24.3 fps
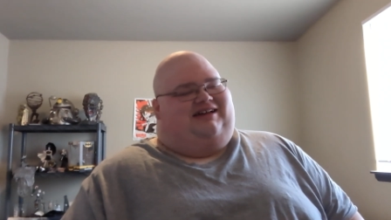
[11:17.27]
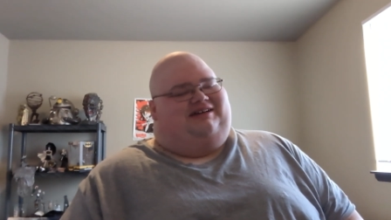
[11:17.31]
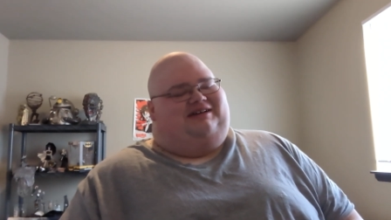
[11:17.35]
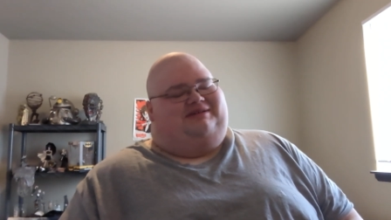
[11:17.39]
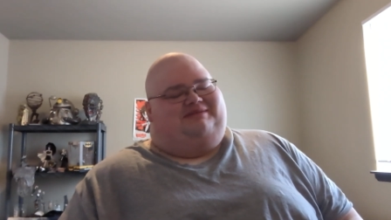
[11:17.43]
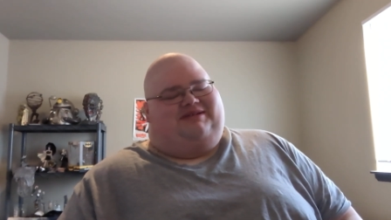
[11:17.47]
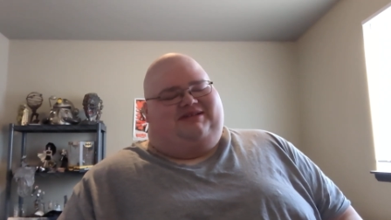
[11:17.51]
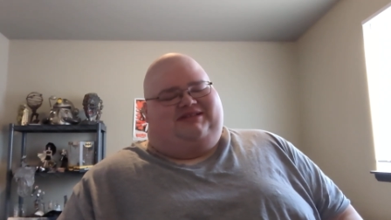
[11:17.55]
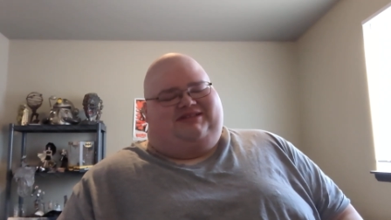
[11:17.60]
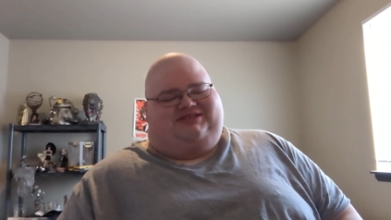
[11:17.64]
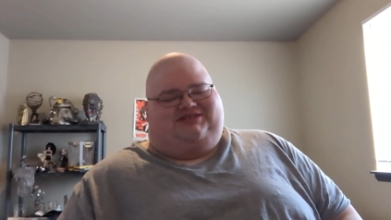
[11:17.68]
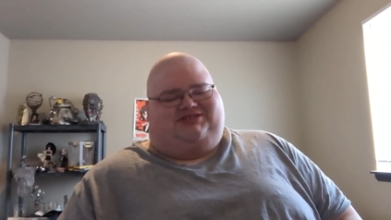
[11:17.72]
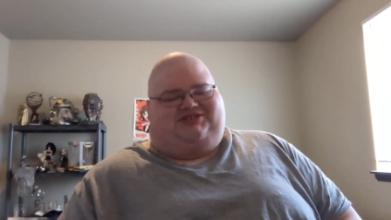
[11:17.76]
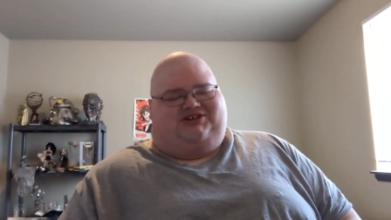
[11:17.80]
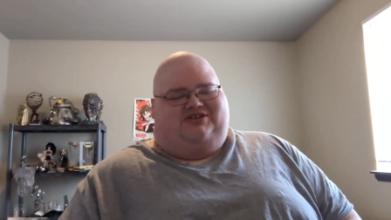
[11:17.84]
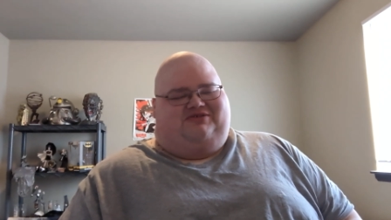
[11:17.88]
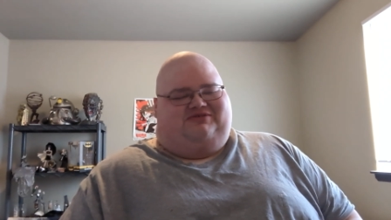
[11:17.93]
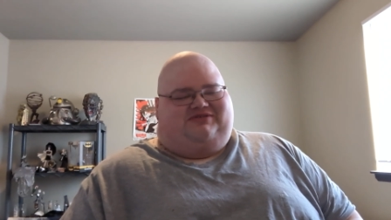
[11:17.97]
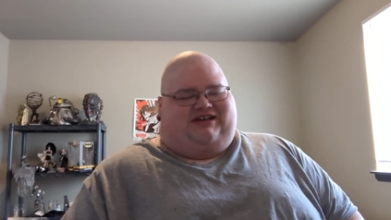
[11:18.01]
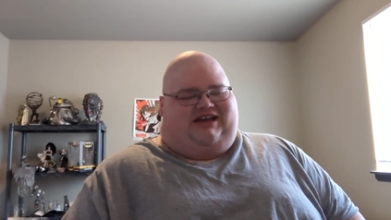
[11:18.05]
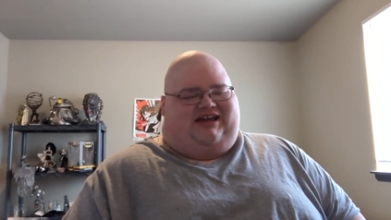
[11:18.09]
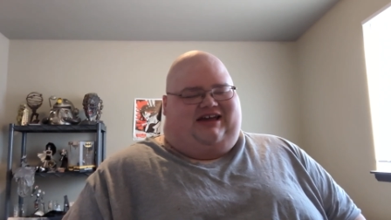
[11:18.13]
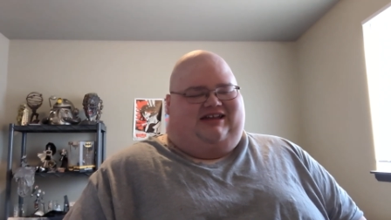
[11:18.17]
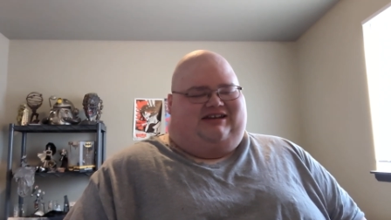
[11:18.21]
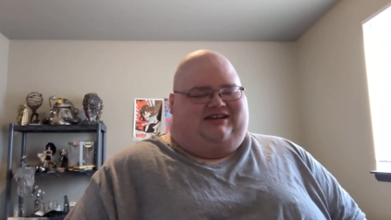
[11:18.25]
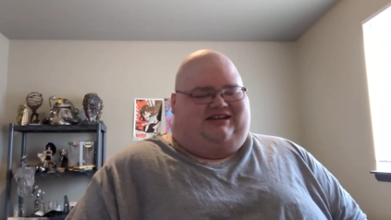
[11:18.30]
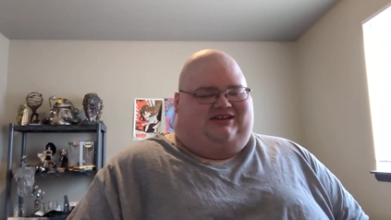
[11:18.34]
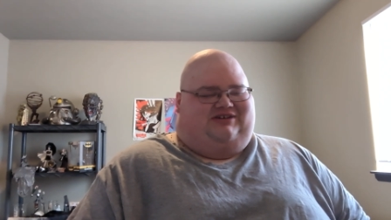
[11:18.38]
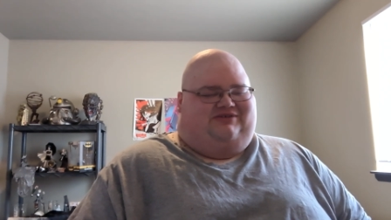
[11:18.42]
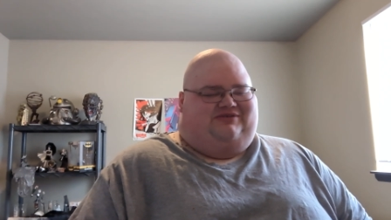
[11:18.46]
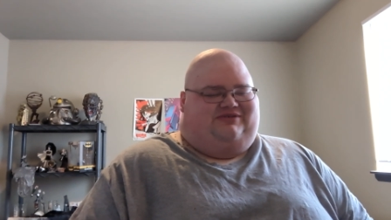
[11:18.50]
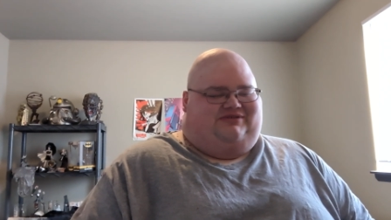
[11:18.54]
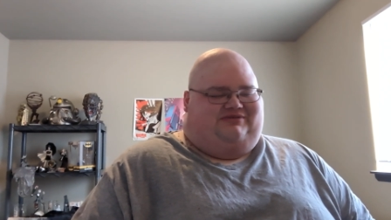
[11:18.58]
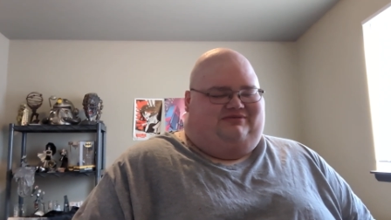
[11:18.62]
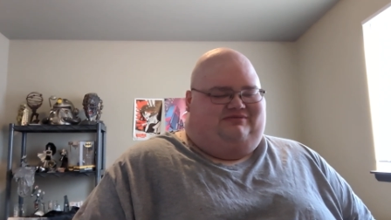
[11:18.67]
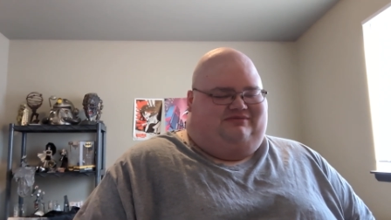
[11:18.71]
made this joke to Andy,
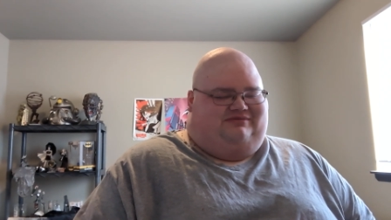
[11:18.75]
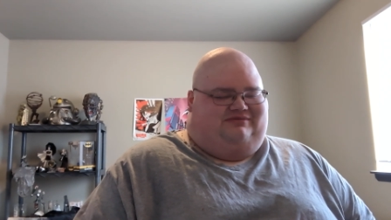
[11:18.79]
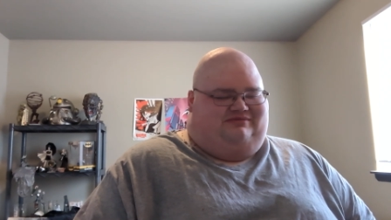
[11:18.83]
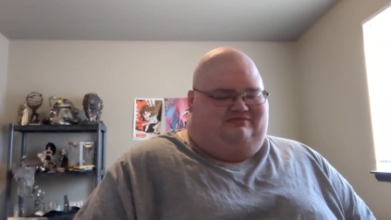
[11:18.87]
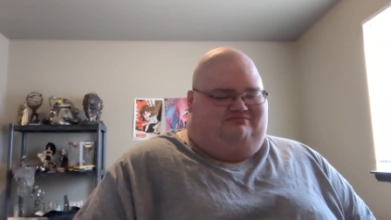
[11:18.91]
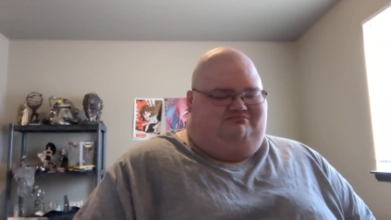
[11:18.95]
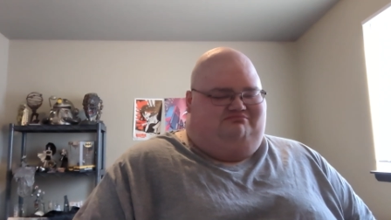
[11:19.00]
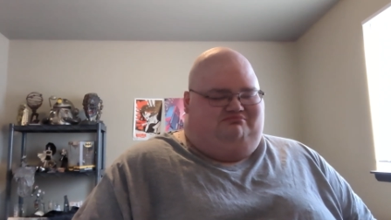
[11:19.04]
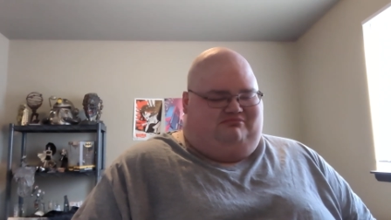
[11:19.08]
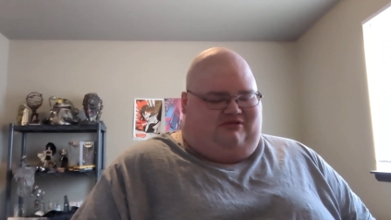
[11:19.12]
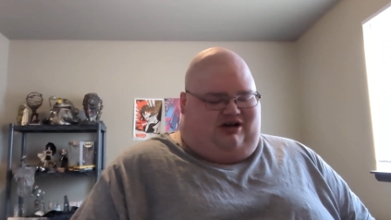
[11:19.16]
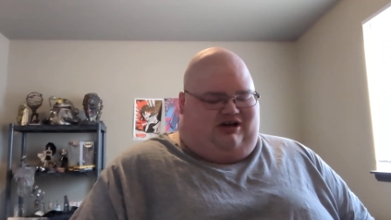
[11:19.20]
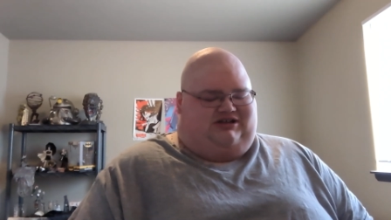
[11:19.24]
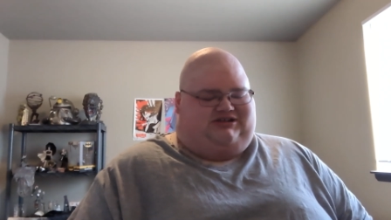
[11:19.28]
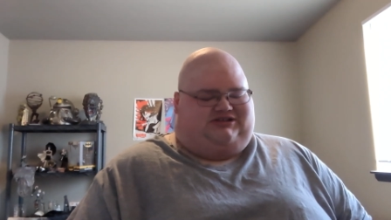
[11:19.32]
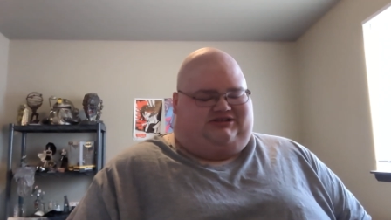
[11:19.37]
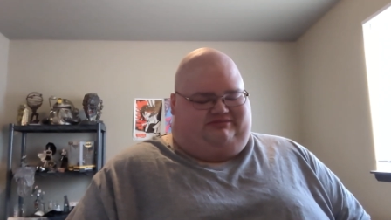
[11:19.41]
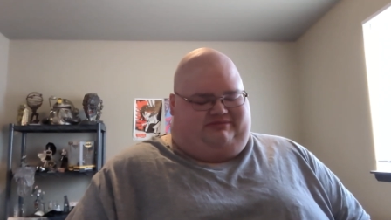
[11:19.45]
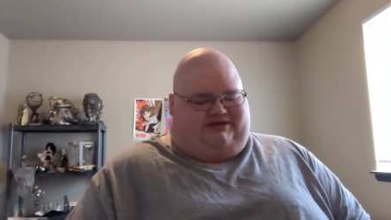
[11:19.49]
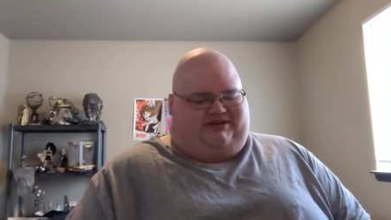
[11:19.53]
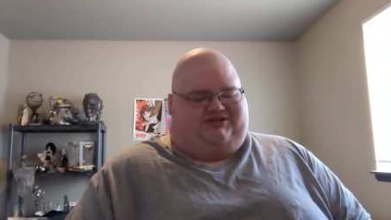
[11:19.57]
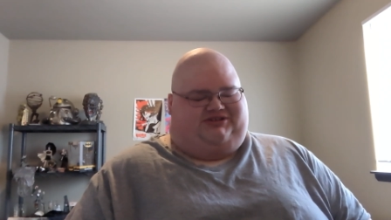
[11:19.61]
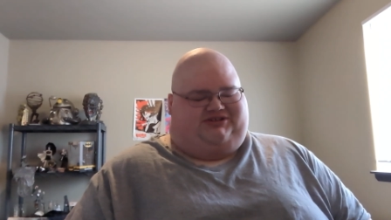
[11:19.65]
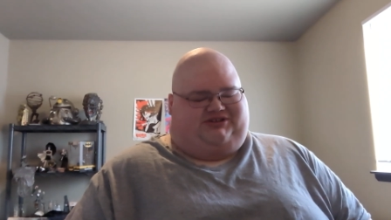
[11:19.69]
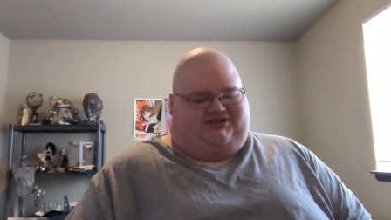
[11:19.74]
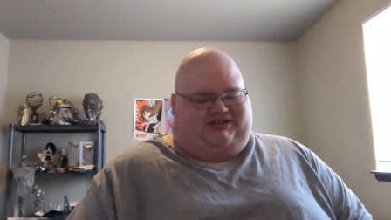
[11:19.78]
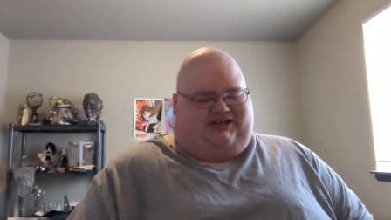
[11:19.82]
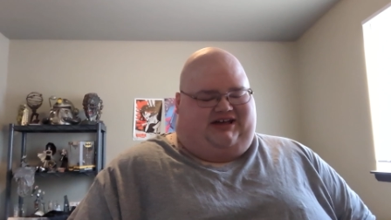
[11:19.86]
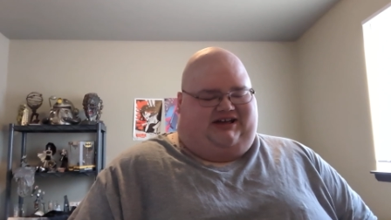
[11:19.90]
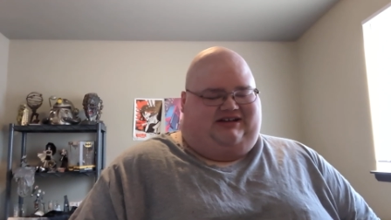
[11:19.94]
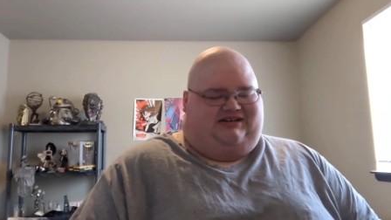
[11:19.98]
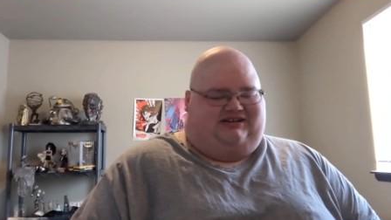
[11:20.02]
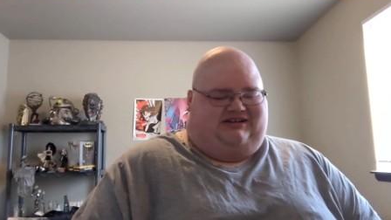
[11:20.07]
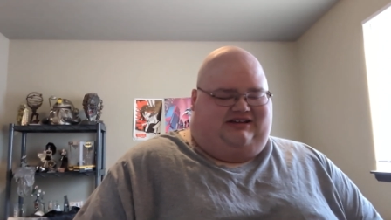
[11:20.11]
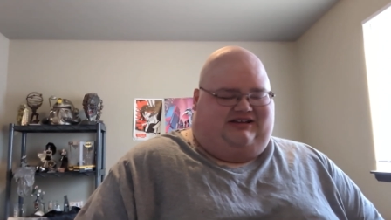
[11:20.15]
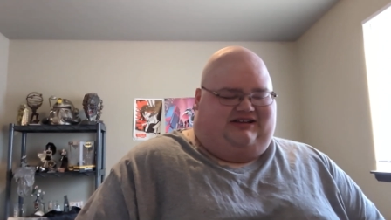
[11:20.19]
who had also mentioned
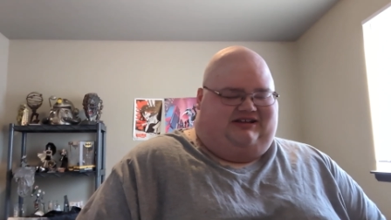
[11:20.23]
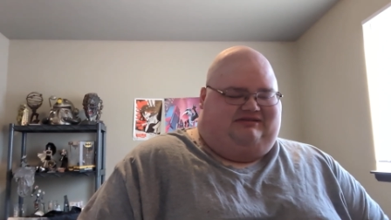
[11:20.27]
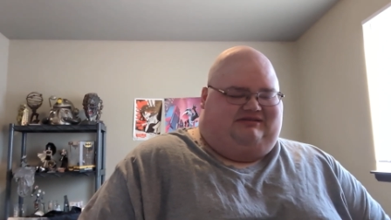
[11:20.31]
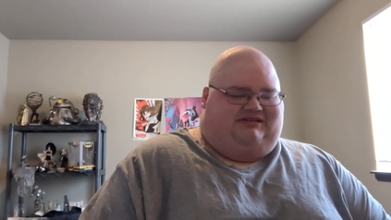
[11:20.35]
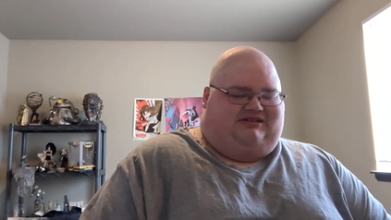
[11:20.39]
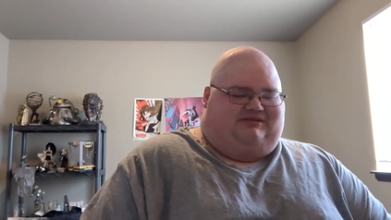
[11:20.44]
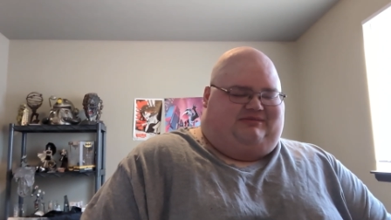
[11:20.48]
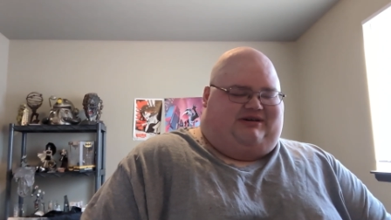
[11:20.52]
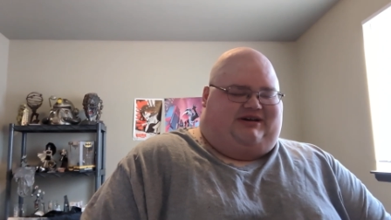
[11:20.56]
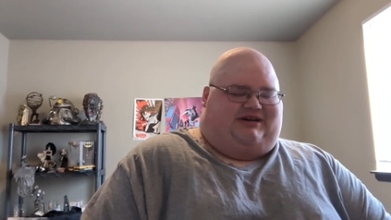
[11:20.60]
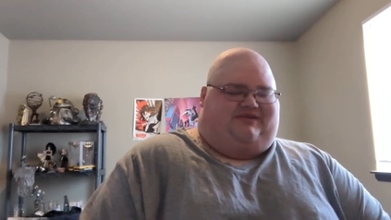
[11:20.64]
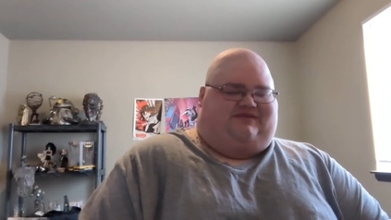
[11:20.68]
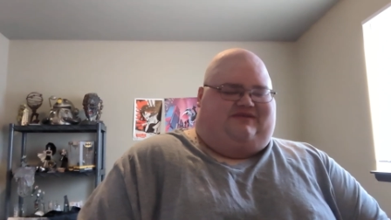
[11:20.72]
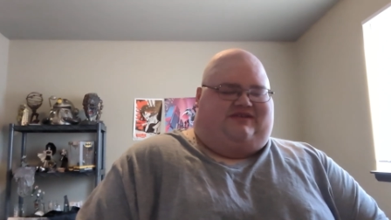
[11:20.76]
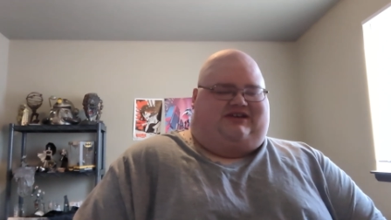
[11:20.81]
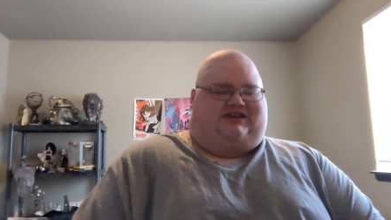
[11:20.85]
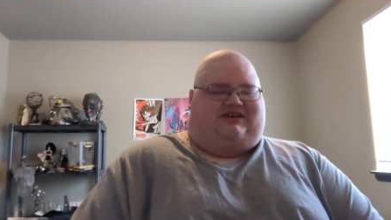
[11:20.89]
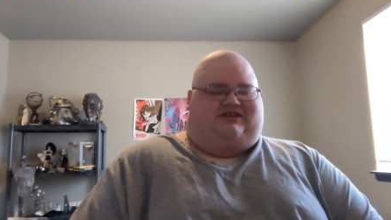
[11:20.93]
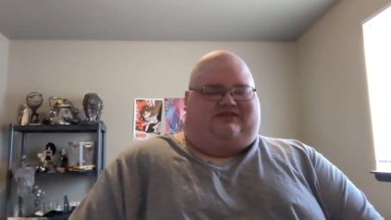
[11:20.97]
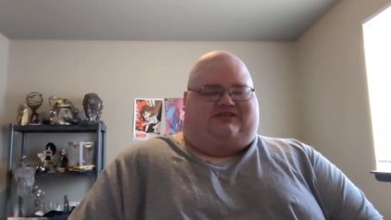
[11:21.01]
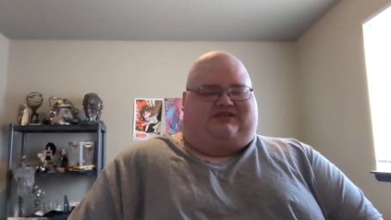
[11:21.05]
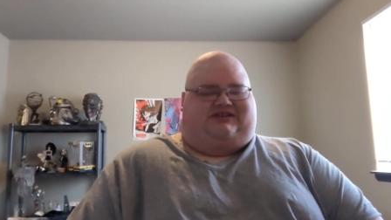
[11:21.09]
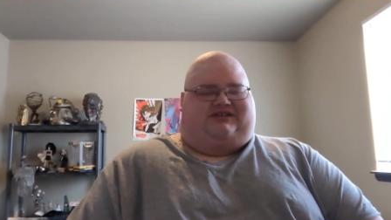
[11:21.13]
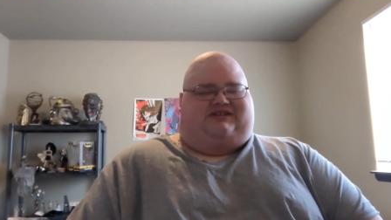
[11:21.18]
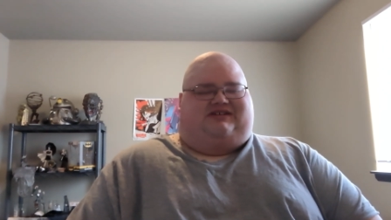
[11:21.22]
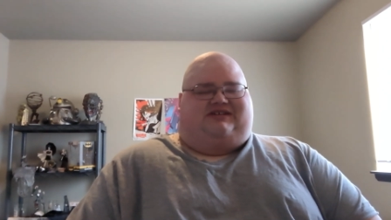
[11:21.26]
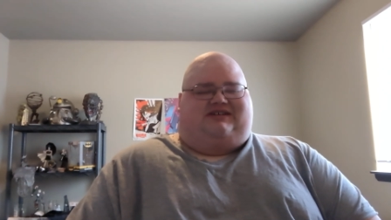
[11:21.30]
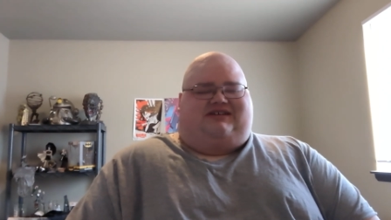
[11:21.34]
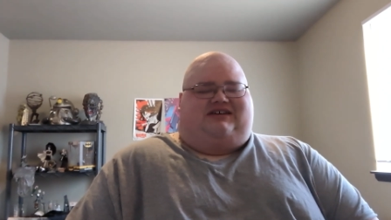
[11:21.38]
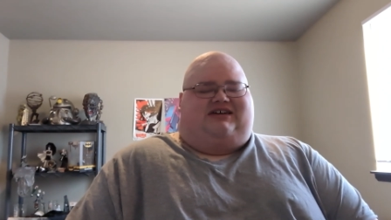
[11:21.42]
that in my video, that